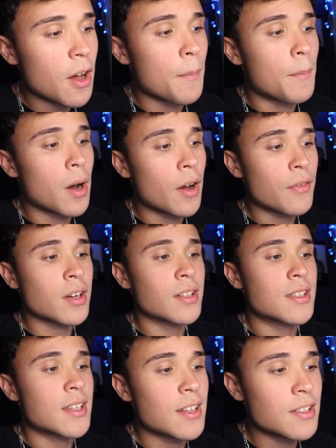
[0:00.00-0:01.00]
above
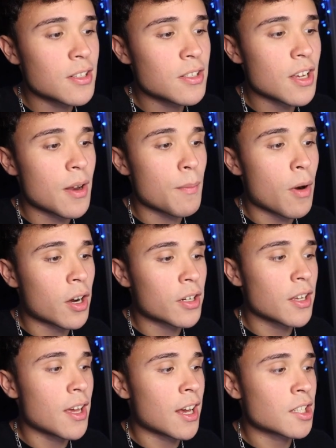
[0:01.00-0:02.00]
consensus and
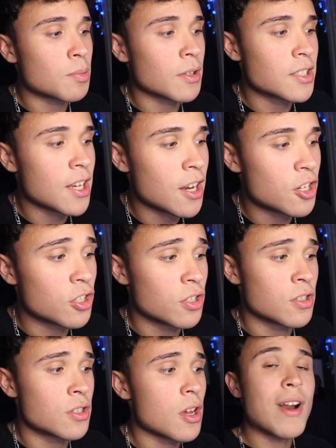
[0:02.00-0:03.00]
market
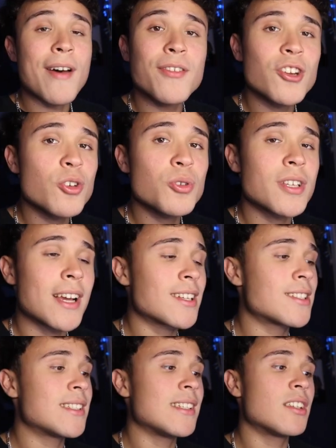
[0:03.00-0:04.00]
expectations. Revenues
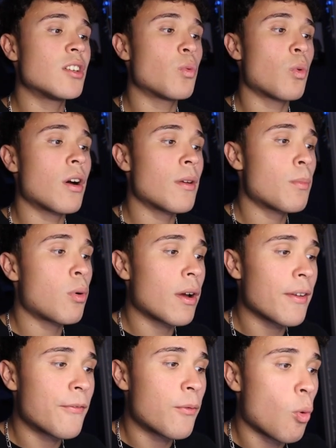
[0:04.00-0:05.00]
exceeded
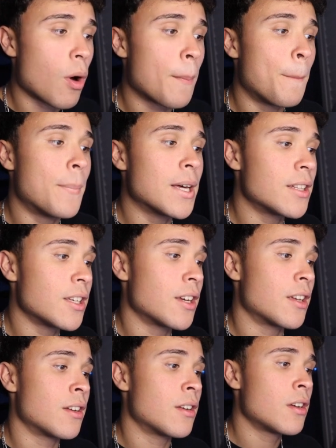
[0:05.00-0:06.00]
$1.4
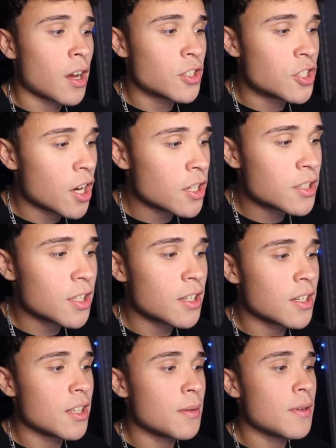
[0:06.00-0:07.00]
billion. Adjusted
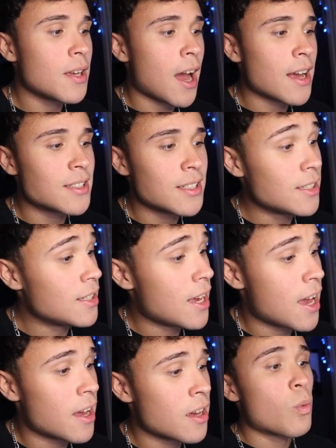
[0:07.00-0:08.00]

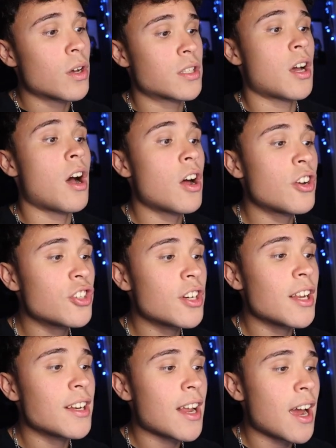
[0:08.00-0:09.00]
EBITDA was
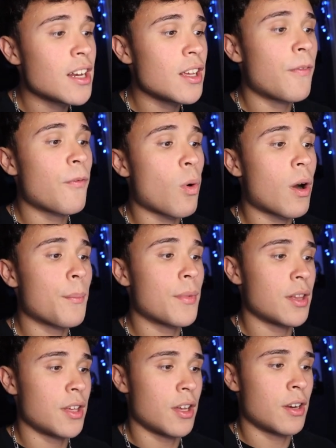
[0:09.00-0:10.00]
$194
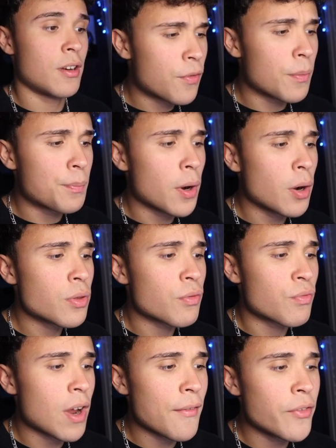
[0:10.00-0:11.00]
million. For both
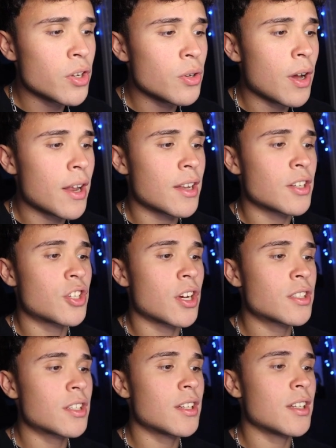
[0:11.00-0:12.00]
revenue and
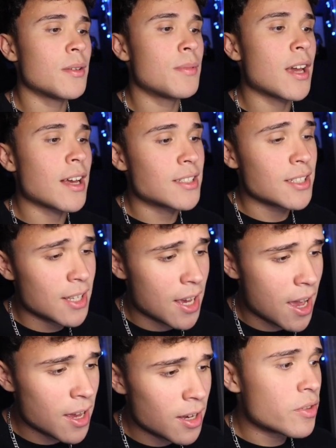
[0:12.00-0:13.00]
adjusted
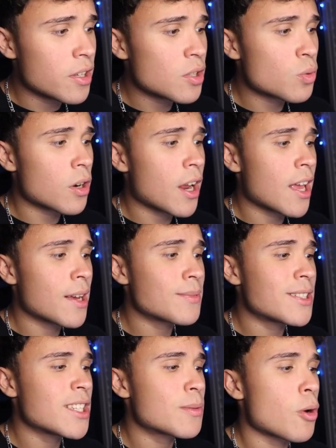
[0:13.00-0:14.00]
EBITDA, these were
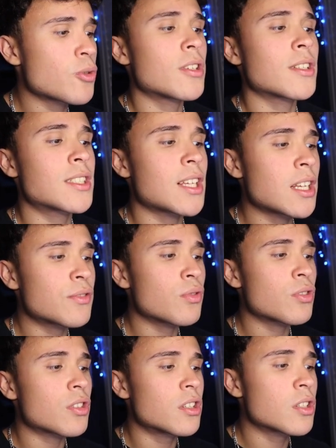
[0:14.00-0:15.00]
AMC's most successful
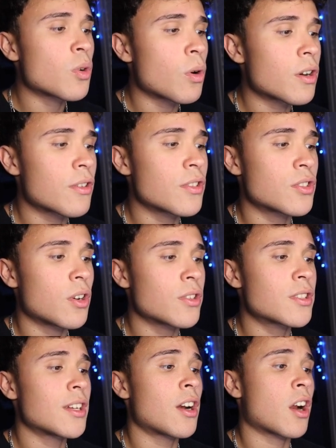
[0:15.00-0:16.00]
third quarter results
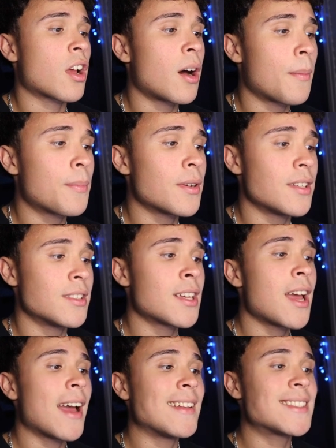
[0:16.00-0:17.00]
in our company's
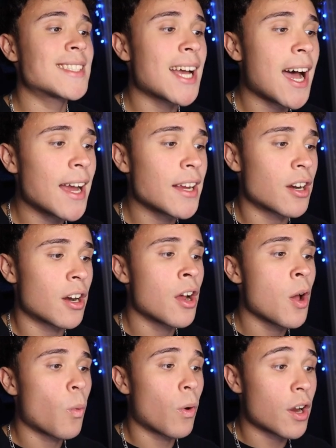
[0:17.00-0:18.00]
entire
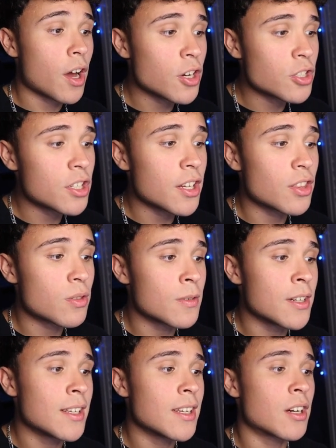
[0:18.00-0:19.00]

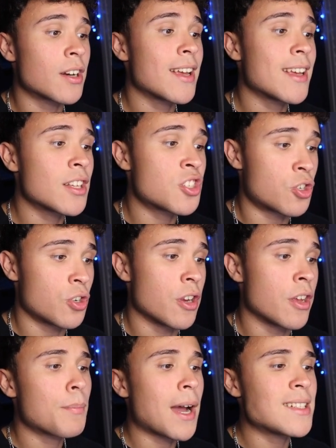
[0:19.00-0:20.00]
103-year
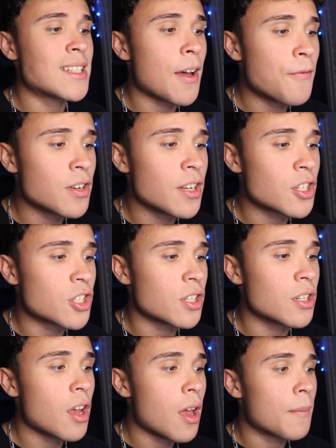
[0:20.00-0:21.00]
history, by definition